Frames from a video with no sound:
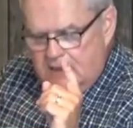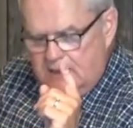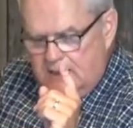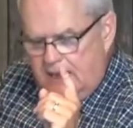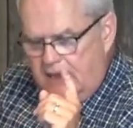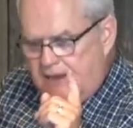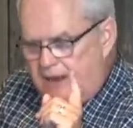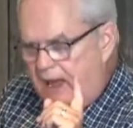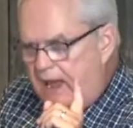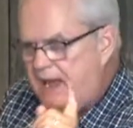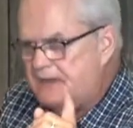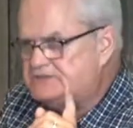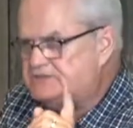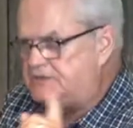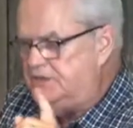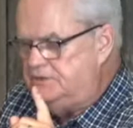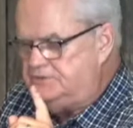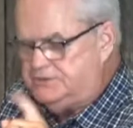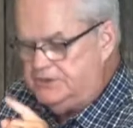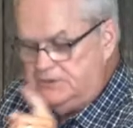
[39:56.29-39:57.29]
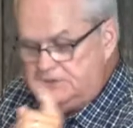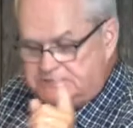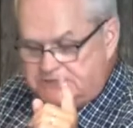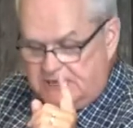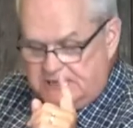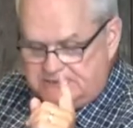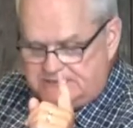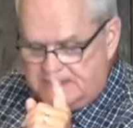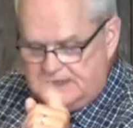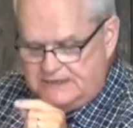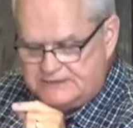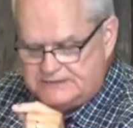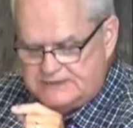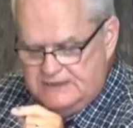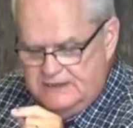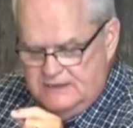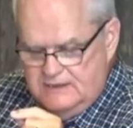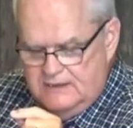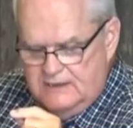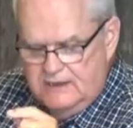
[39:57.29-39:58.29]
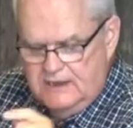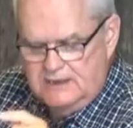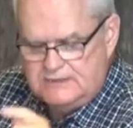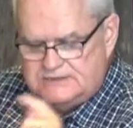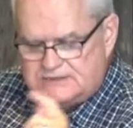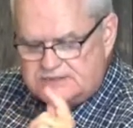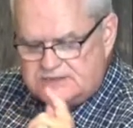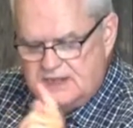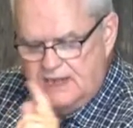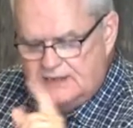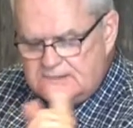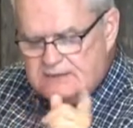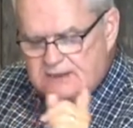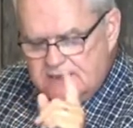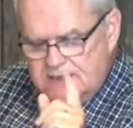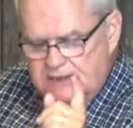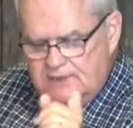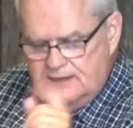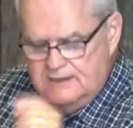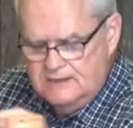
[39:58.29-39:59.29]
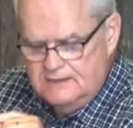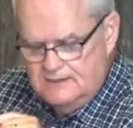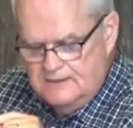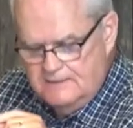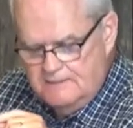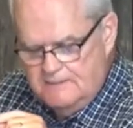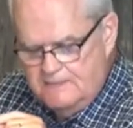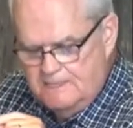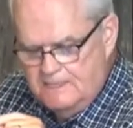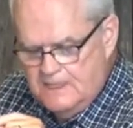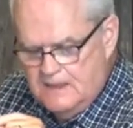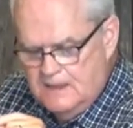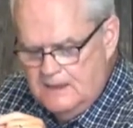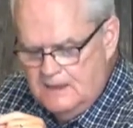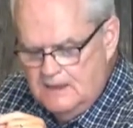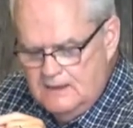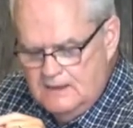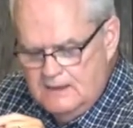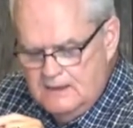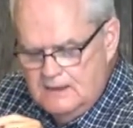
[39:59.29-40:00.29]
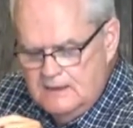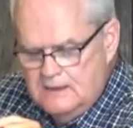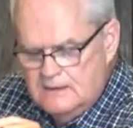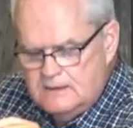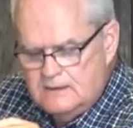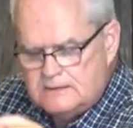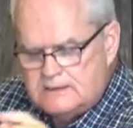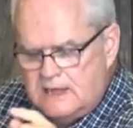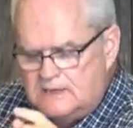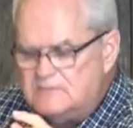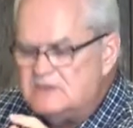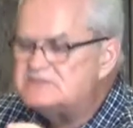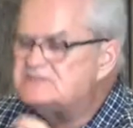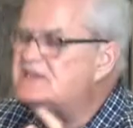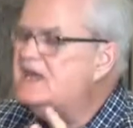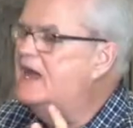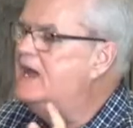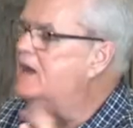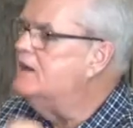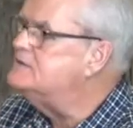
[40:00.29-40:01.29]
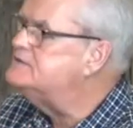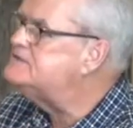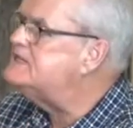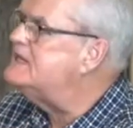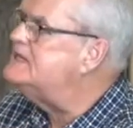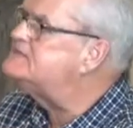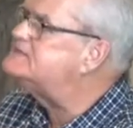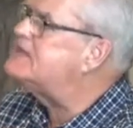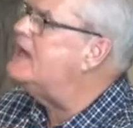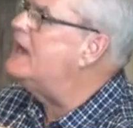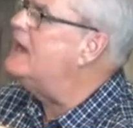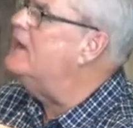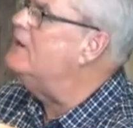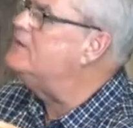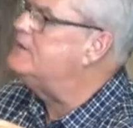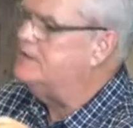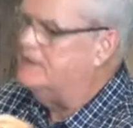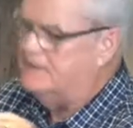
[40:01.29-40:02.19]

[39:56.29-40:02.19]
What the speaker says: And Acts 2:2 says this. And suddenly there came a sound. Say a sound.